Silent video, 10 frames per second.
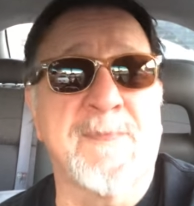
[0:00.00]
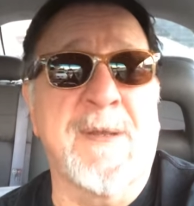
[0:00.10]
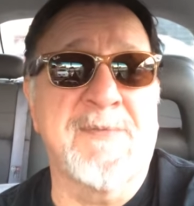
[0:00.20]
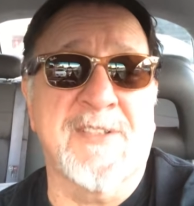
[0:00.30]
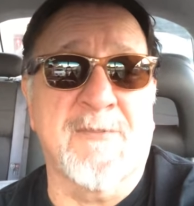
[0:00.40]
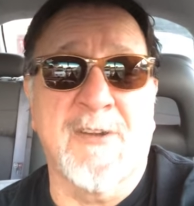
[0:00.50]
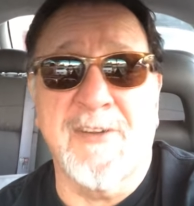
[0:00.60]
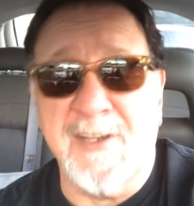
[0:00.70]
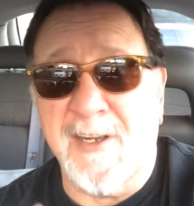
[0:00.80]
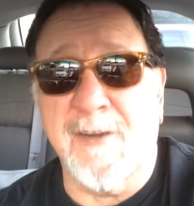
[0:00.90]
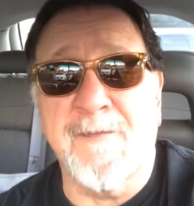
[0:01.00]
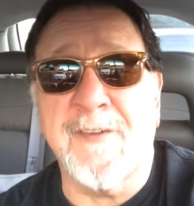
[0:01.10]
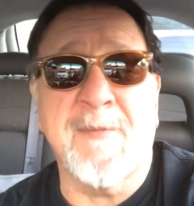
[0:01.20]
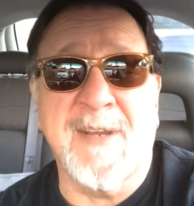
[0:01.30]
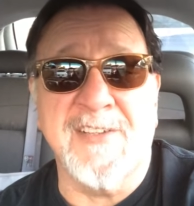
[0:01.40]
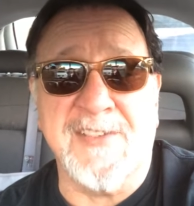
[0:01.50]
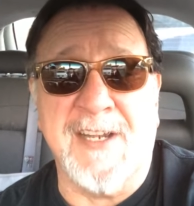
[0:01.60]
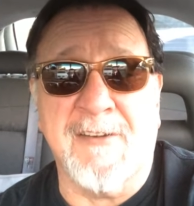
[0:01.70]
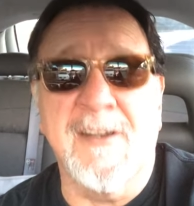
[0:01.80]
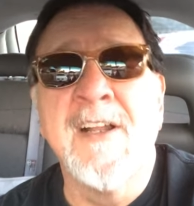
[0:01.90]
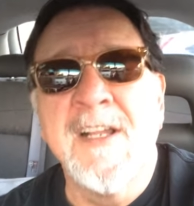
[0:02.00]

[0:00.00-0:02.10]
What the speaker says: bumps of the road at 150 miles an hour.